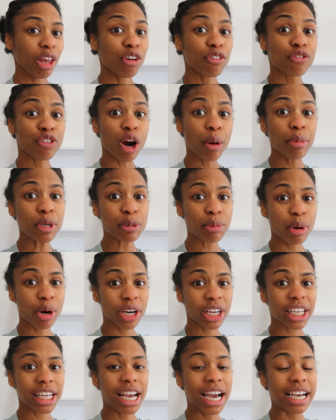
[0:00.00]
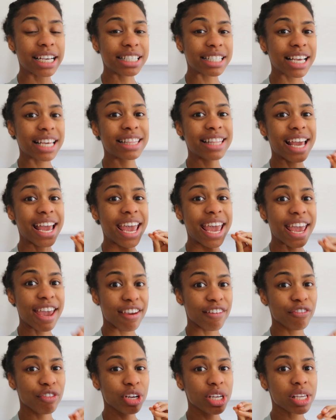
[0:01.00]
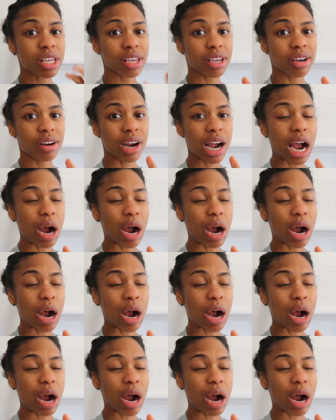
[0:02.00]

farmer's market, I said that every year